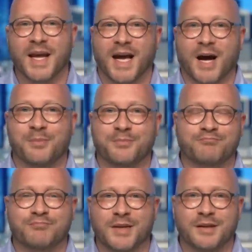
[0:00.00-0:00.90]
um,
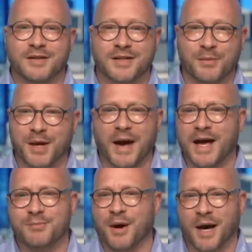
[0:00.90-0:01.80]
something
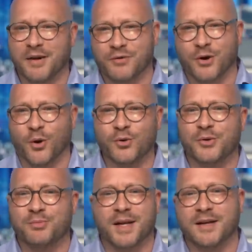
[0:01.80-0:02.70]
about him, I might have recalled
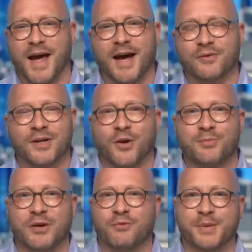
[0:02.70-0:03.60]
it. But now, you know,
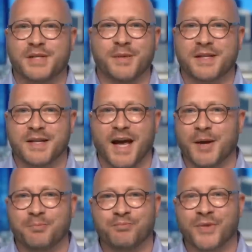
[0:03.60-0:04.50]
Ben Roberts-Smith's
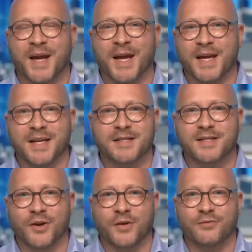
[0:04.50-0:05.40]
name is,
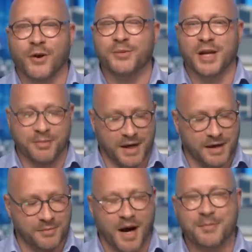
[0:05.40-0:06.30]
you know, firmly embedded
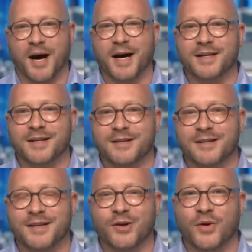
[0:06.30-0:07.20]
in my mind,
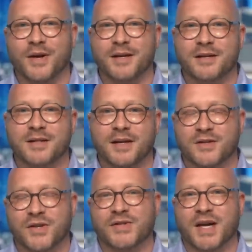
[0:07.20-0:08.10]
and, you know, in, in
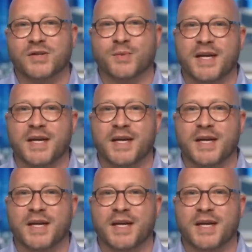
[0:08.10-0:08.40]
association with